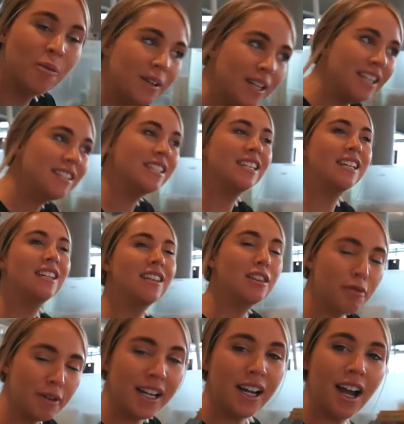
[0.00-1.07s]
We need to see
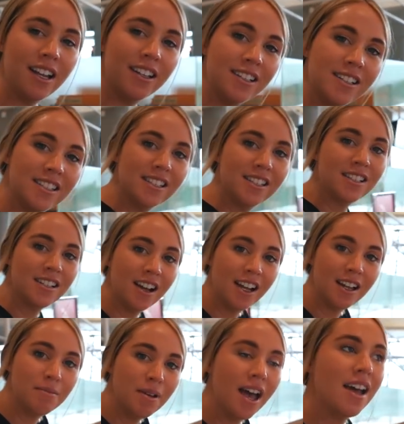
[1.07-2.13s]
three islands this
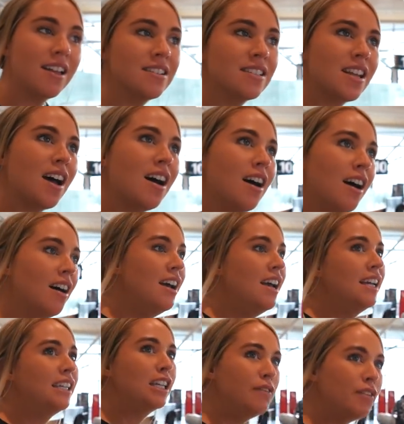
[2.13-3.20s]
time and uh,
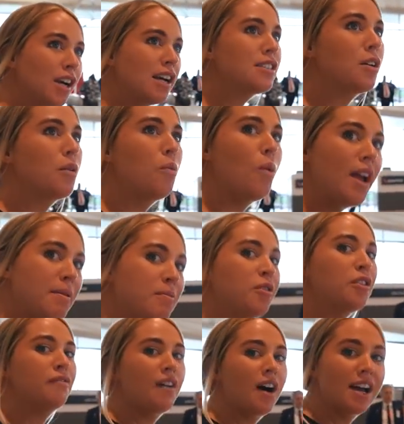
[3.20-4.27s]
give you guys way more
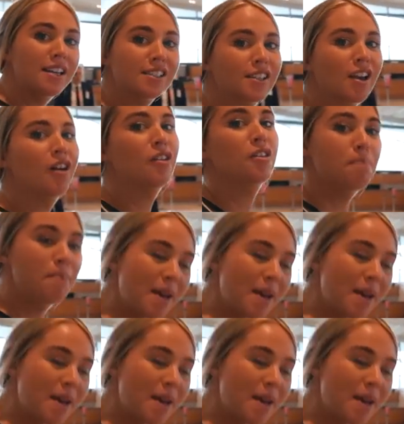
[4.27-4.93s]
advice on the